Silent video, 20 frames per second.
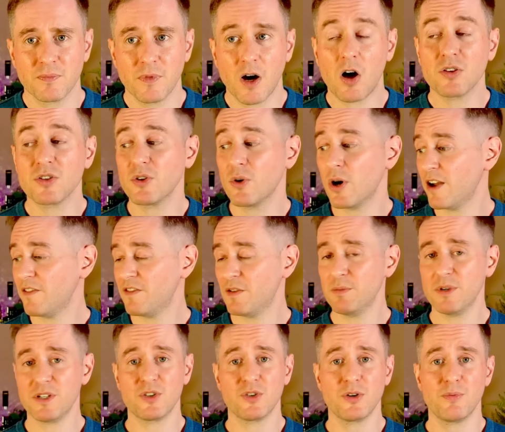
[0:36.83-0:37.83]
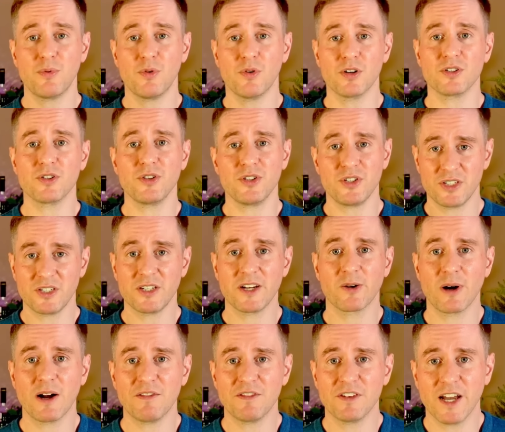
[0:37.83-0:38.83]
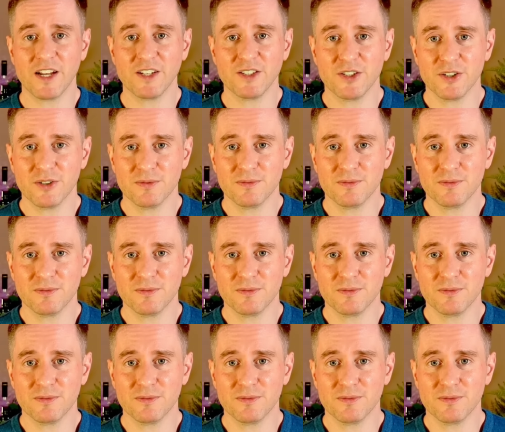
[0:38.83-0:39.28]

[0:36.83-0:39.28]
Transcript: Also, I have a mystery pour, so you should stick around for that too.